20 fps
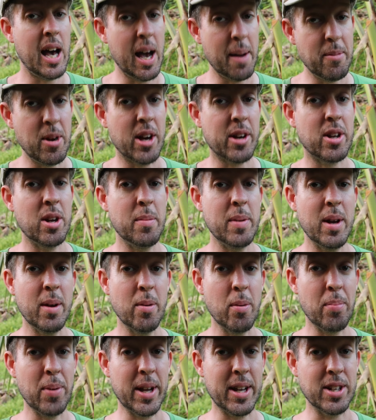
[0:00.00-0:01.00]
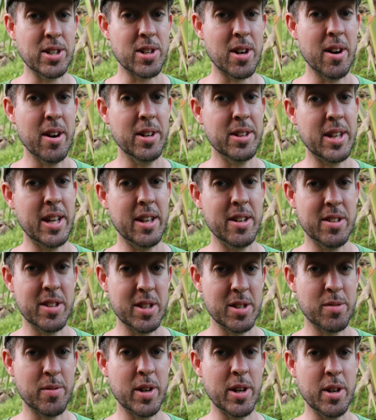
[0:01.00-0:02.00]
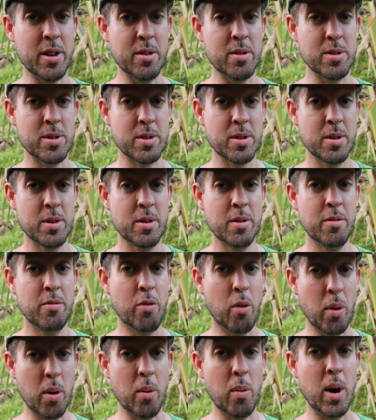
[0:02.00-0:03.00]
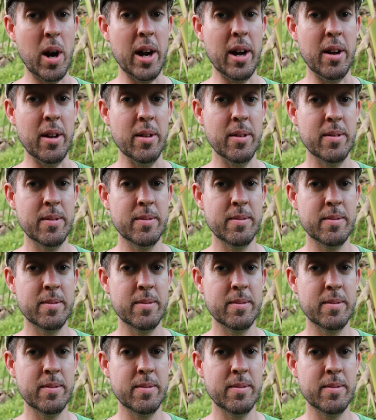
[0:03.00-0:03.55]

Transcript: I'm not gonna be able to play guitar at the end of these videos for a while.